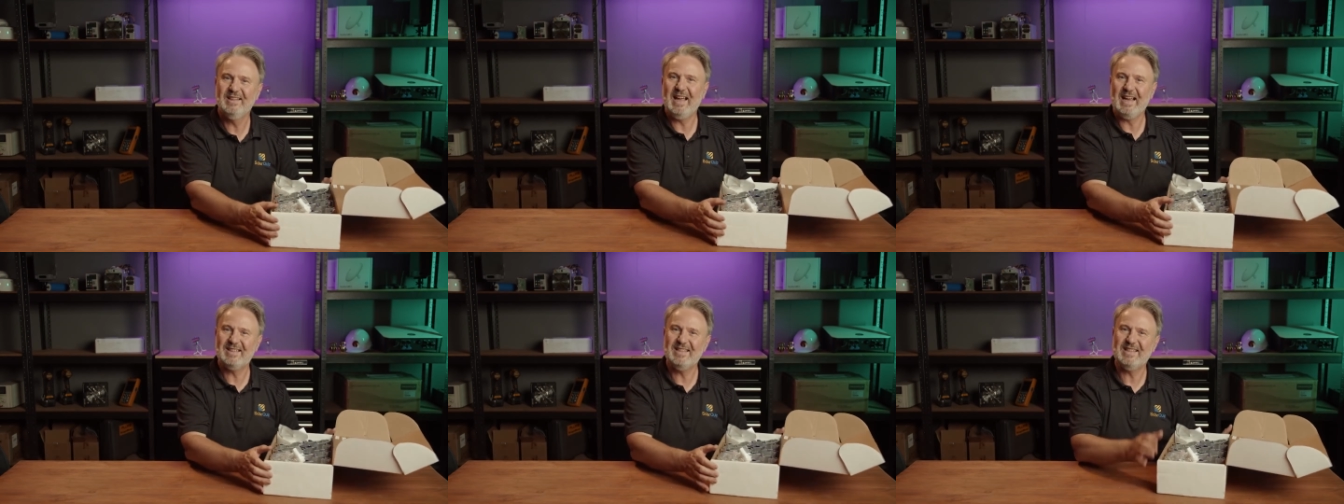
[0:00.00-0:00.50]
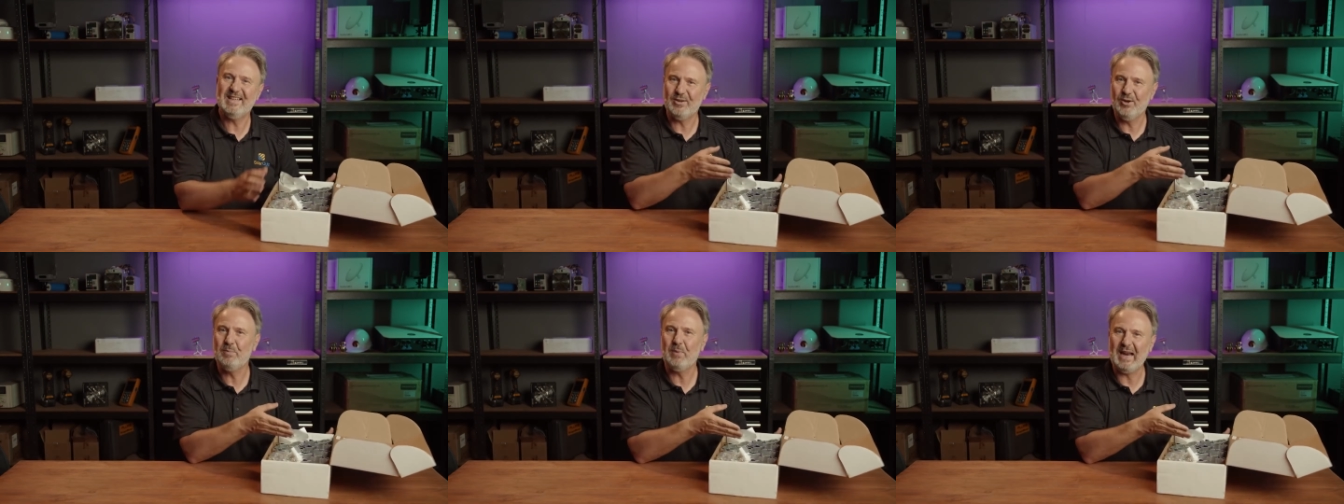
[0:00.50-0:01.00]
it actually says
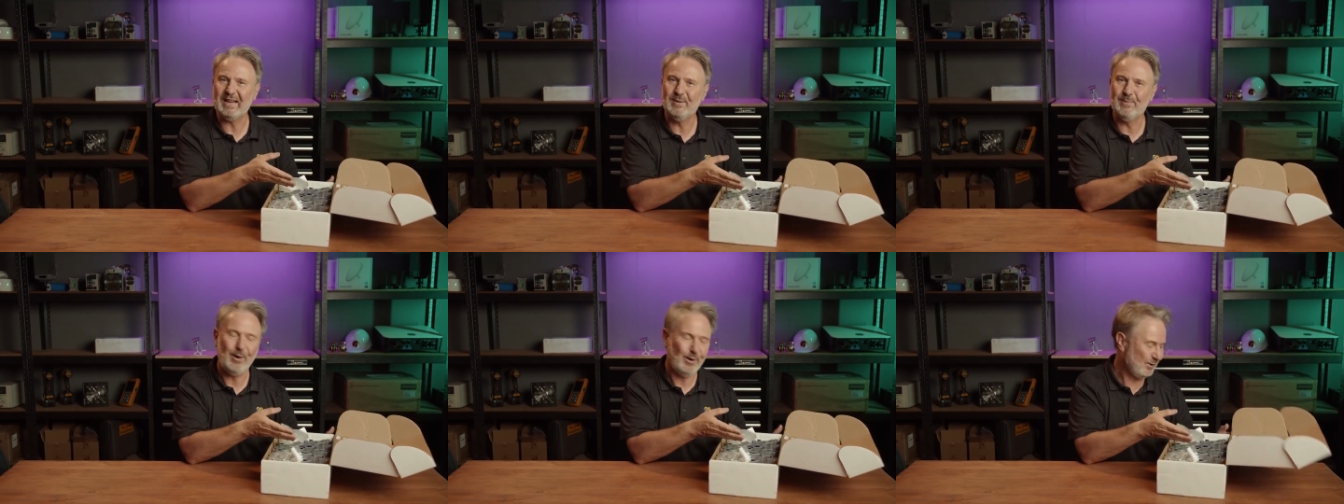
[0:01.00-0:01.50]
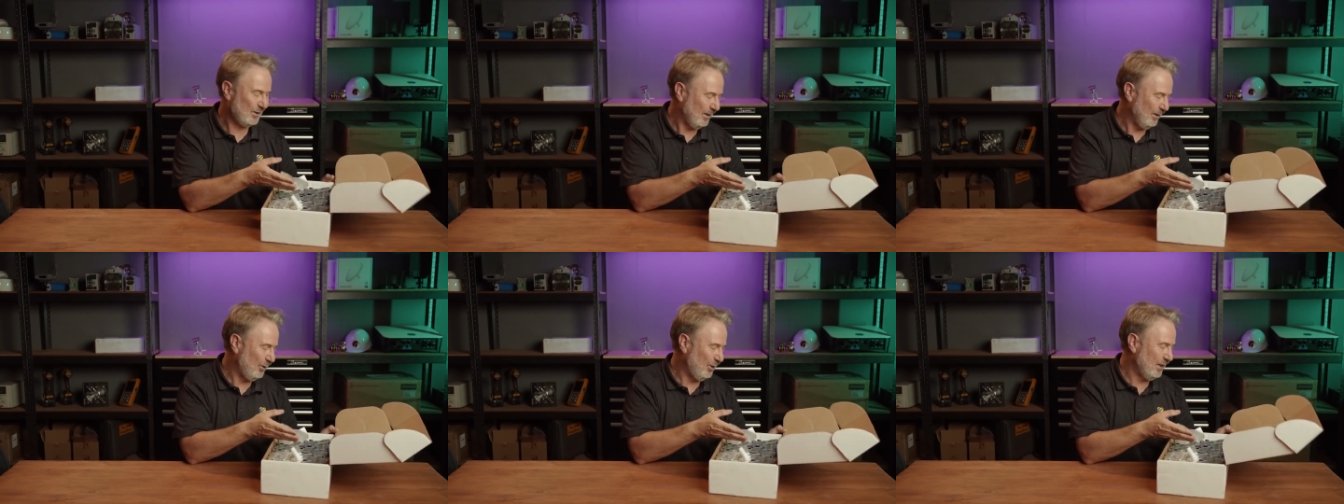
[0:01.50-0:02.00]
who packed the box. So
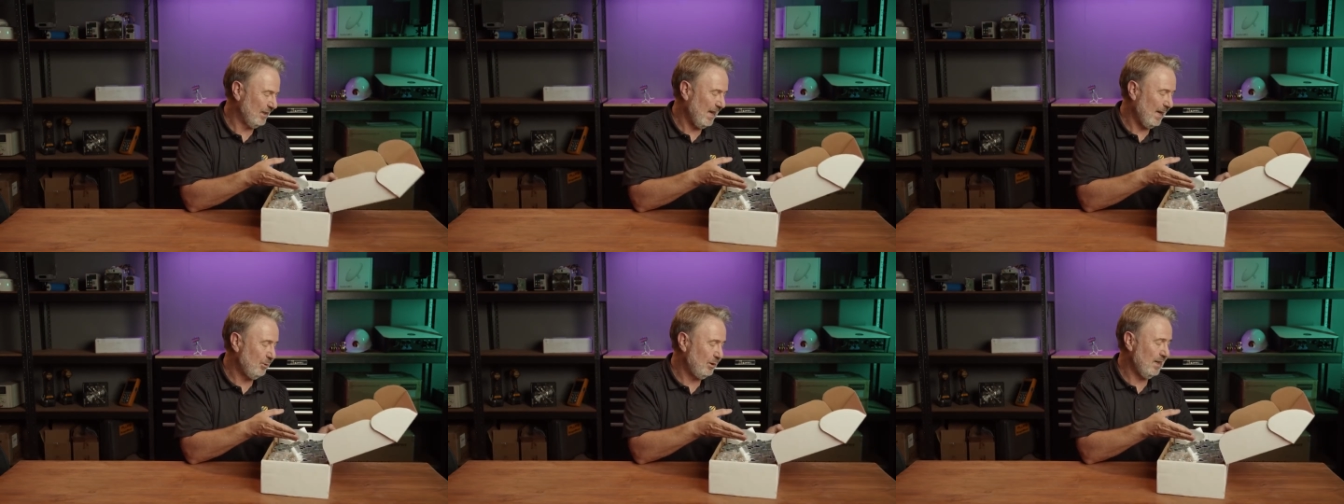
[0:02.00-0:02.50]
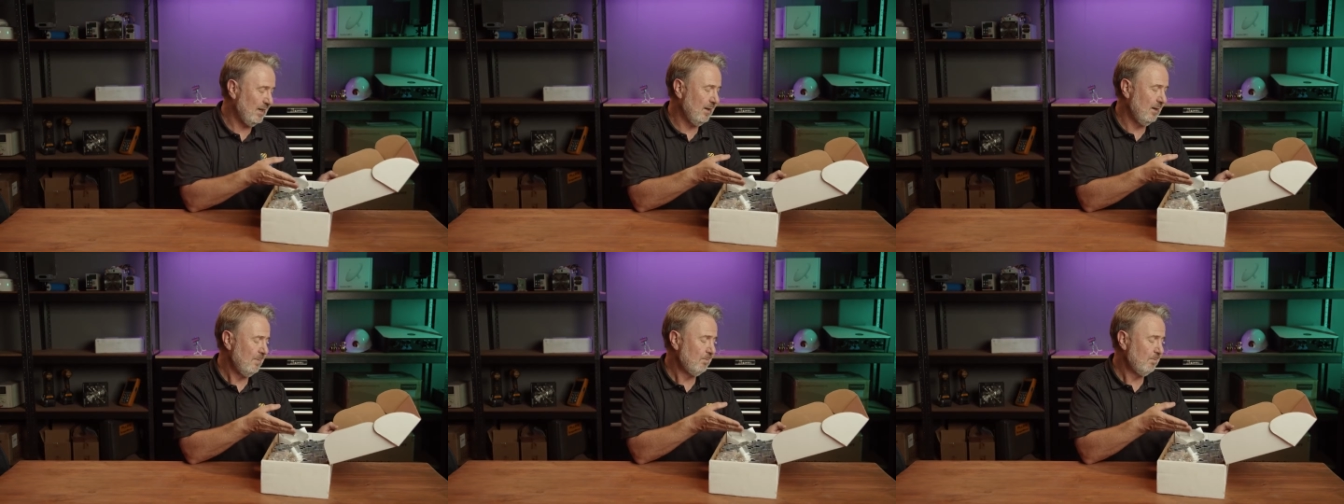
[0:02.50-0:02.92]
look on the label here.